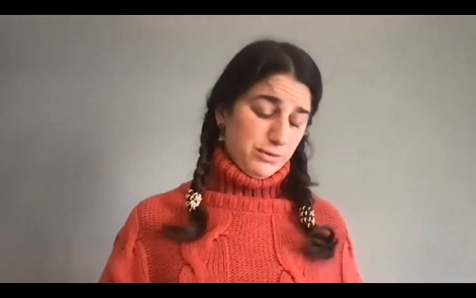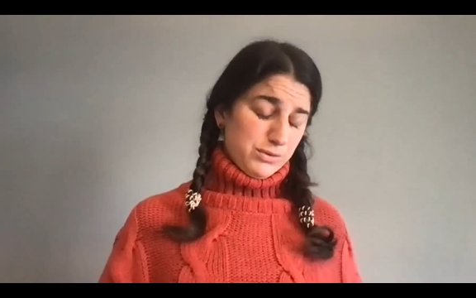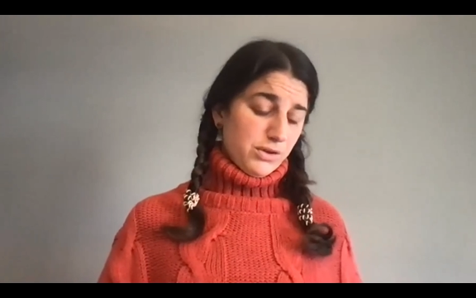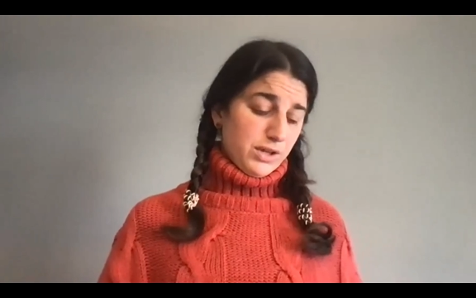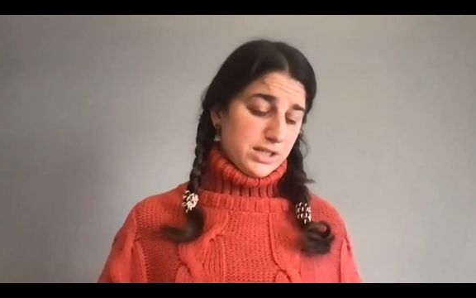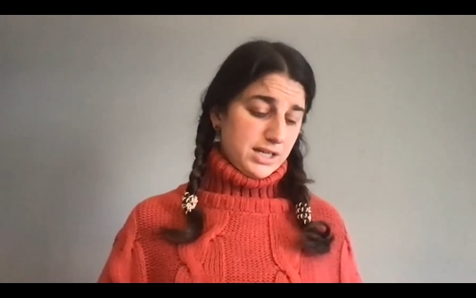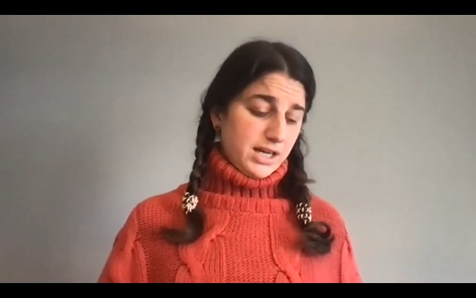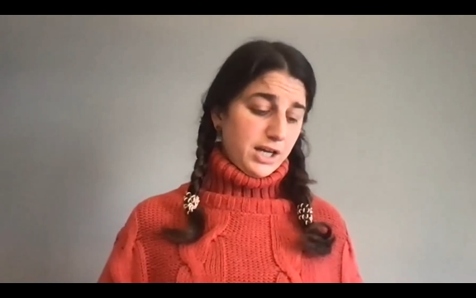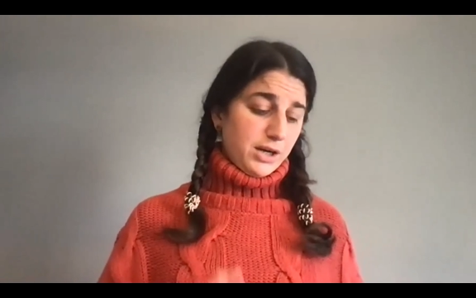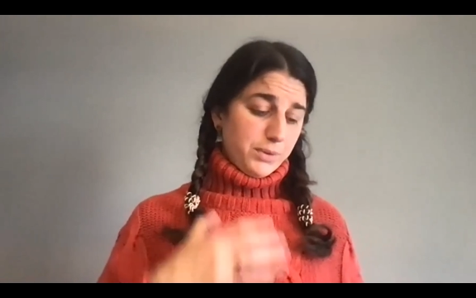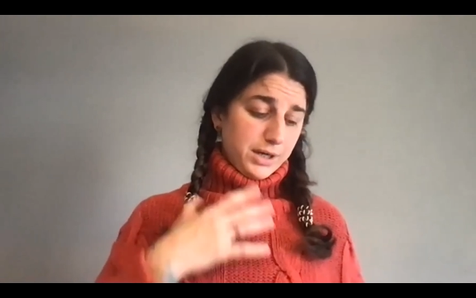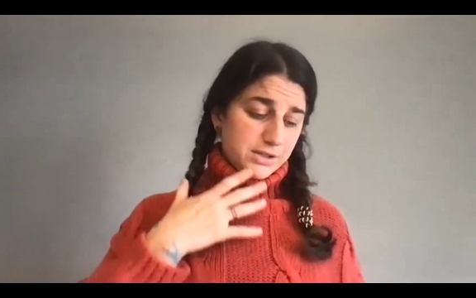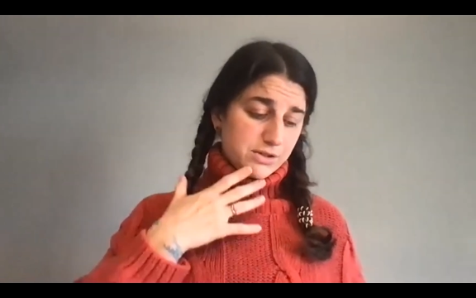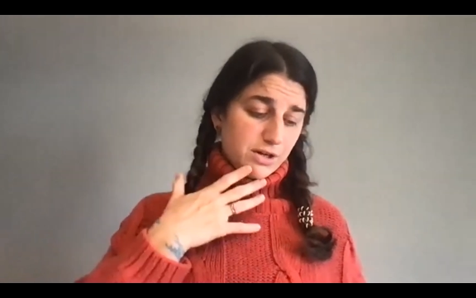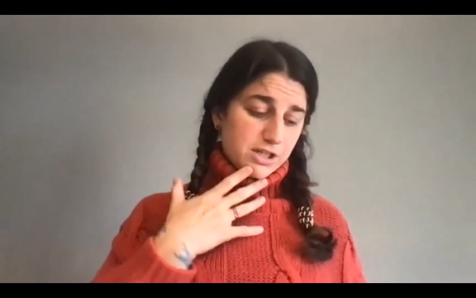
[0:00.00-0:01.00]
So that's kind of what
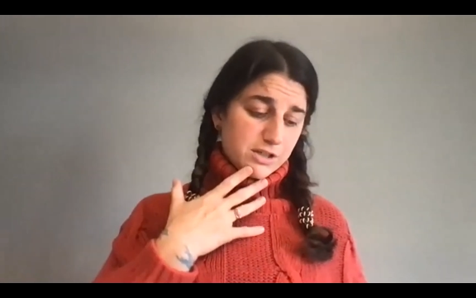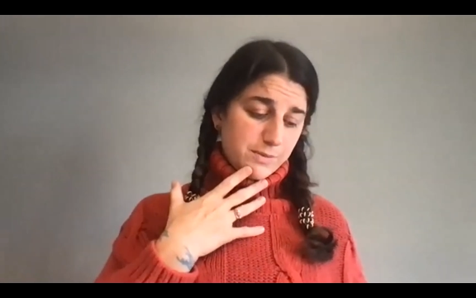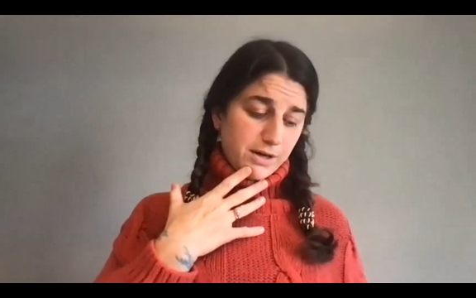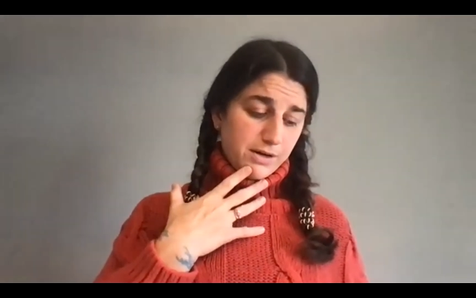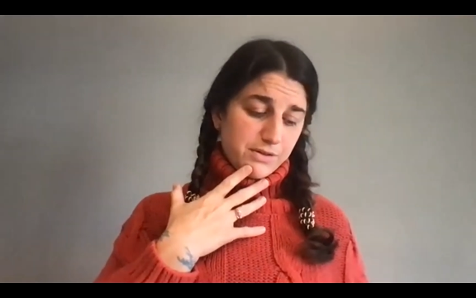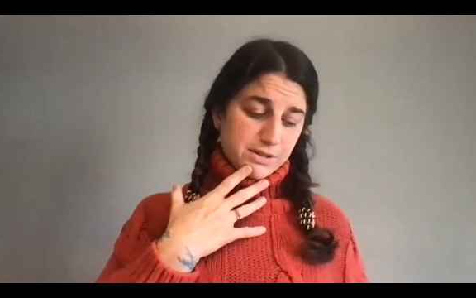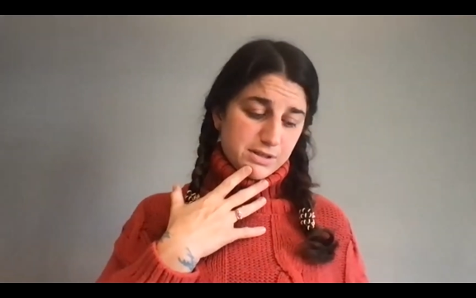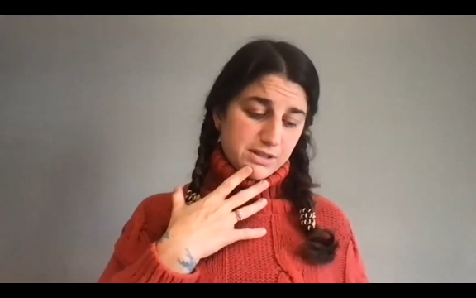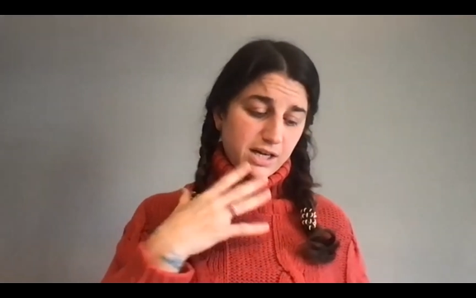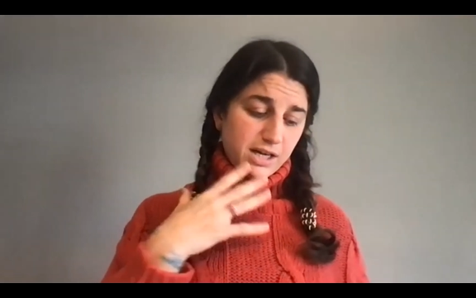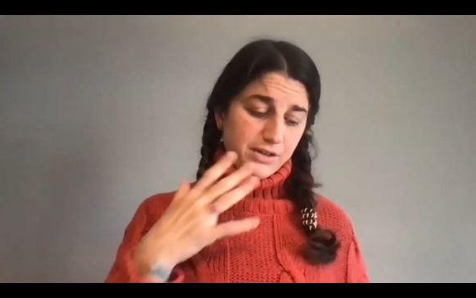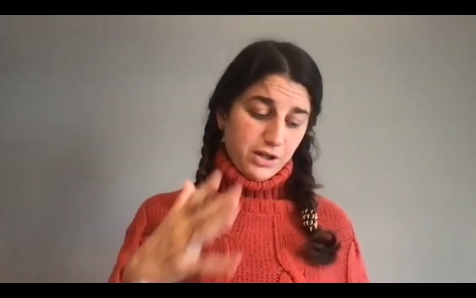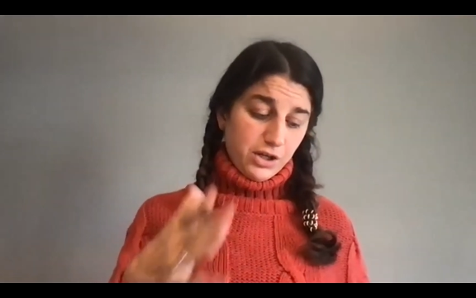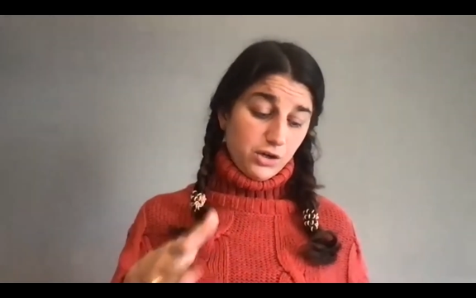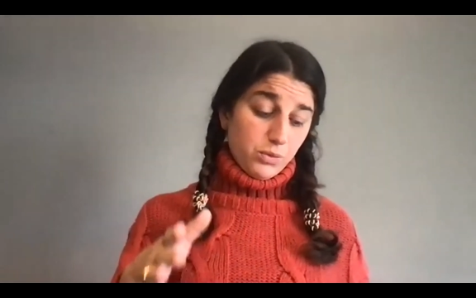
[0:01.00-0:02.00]
I talked about in the
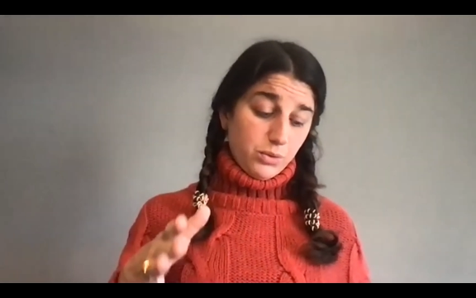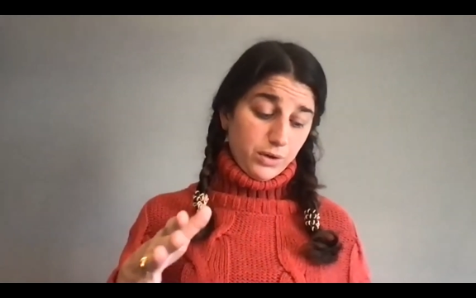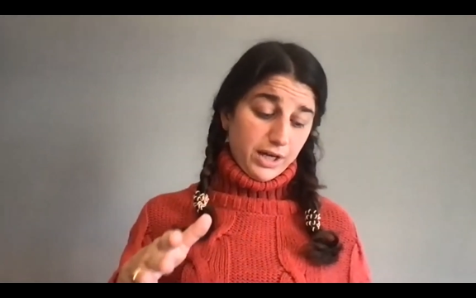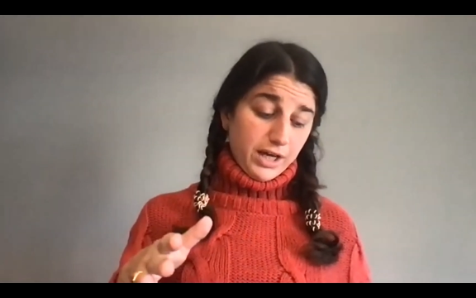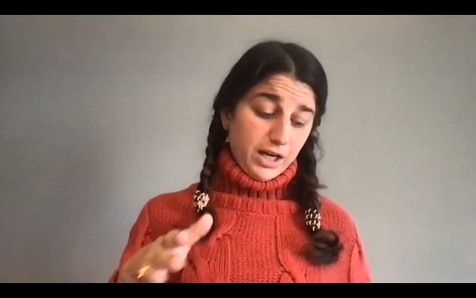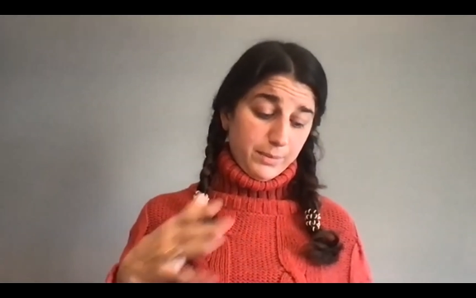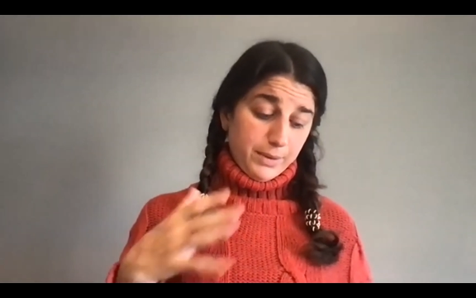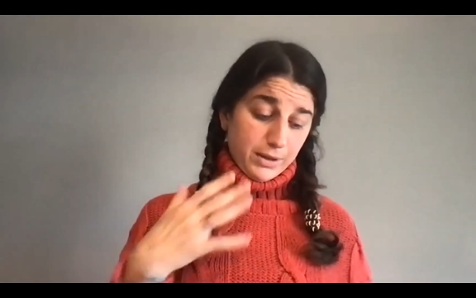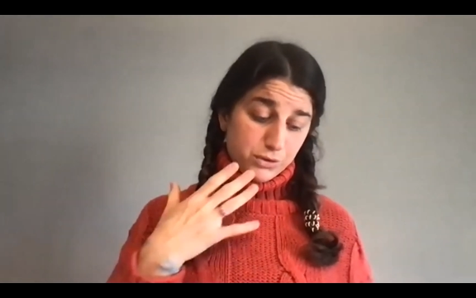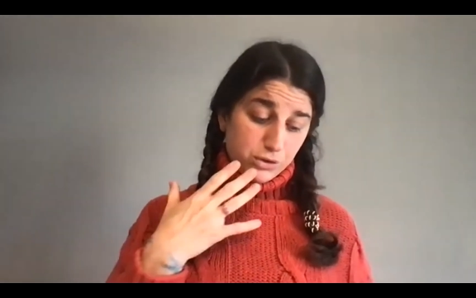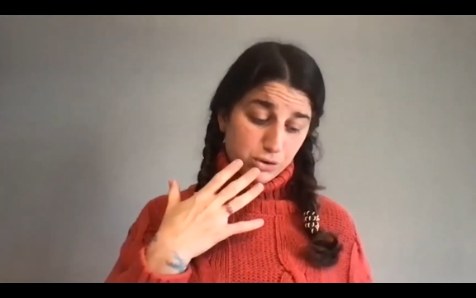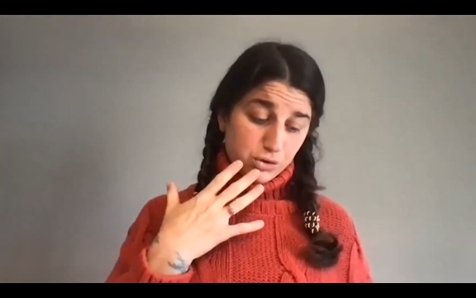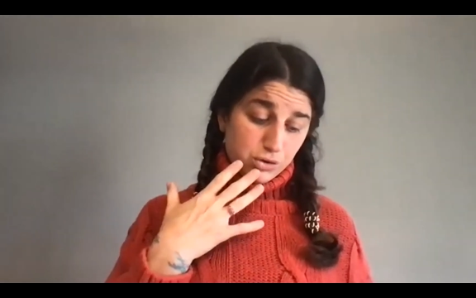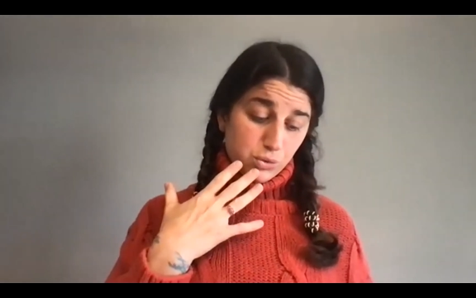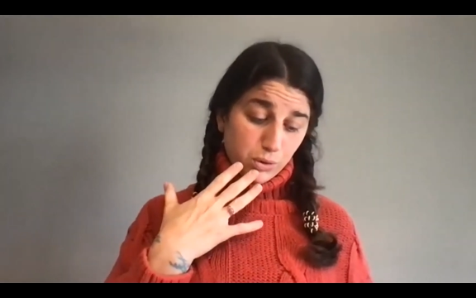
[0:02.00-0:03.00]
slide that you will get about
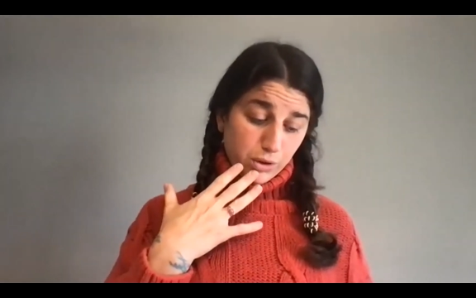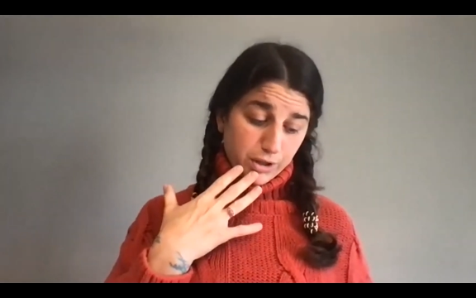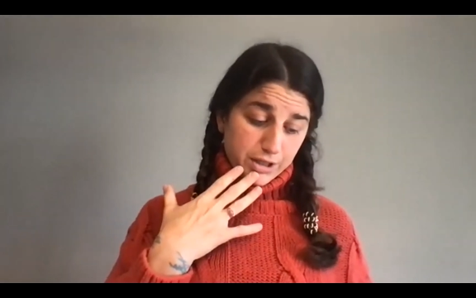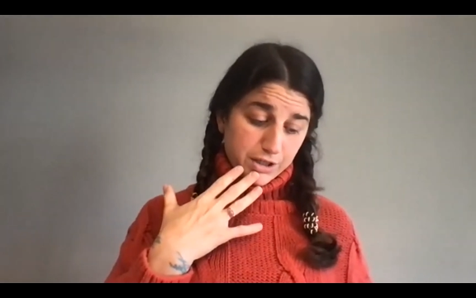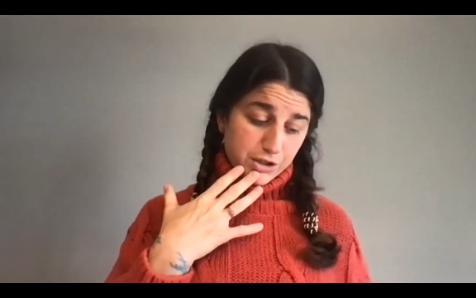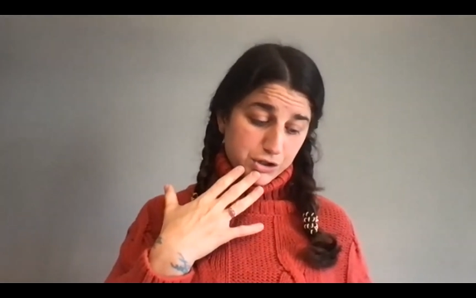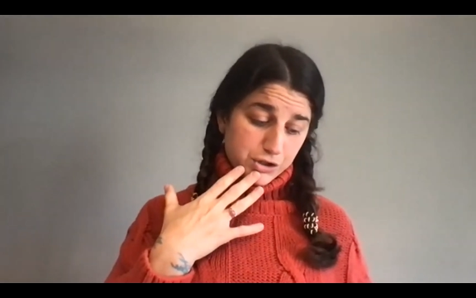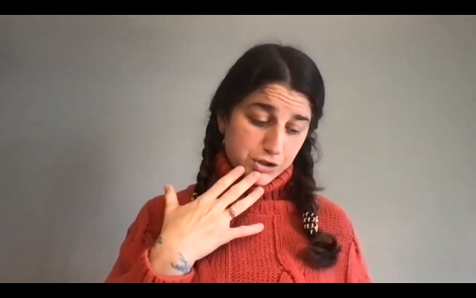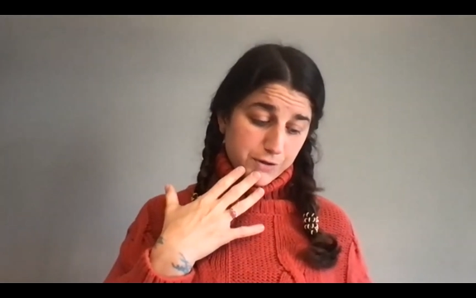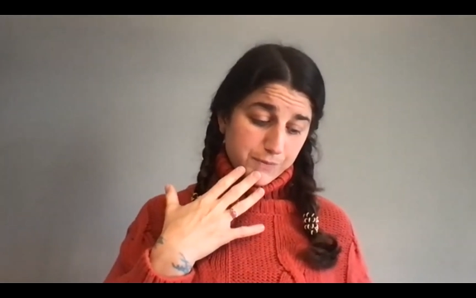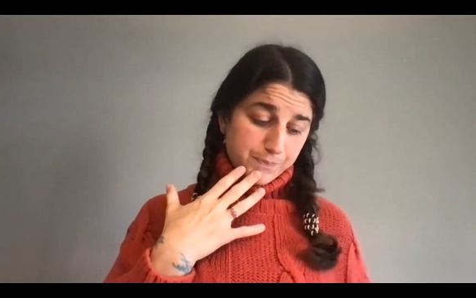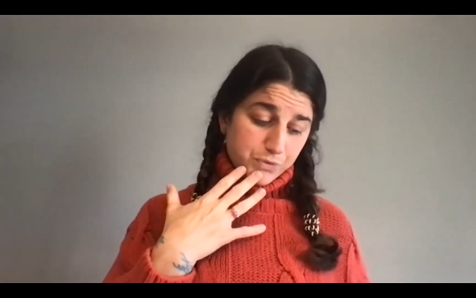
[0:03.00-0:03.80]
storage.